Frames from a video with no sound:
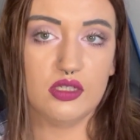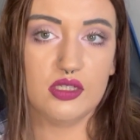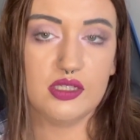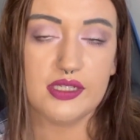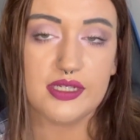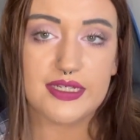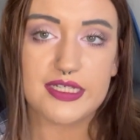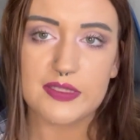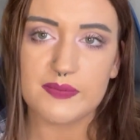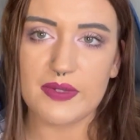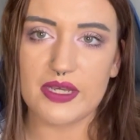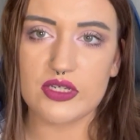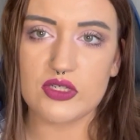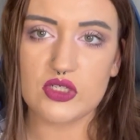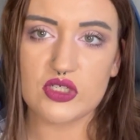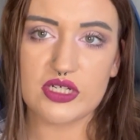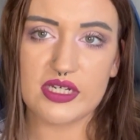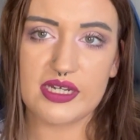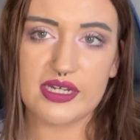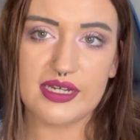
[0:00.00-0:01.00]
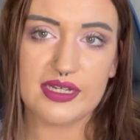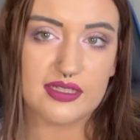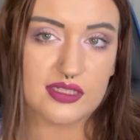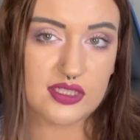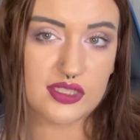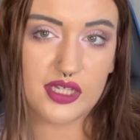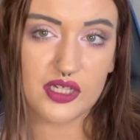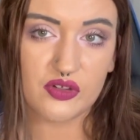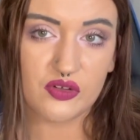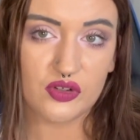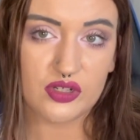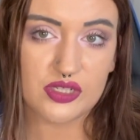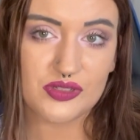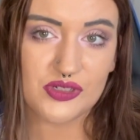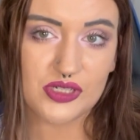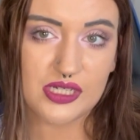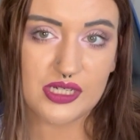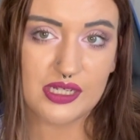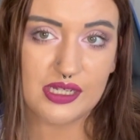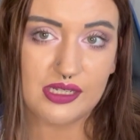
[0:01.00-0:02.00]
especially in
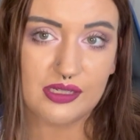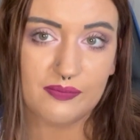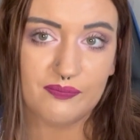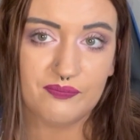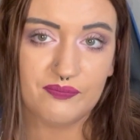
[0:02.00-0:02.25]
psychology,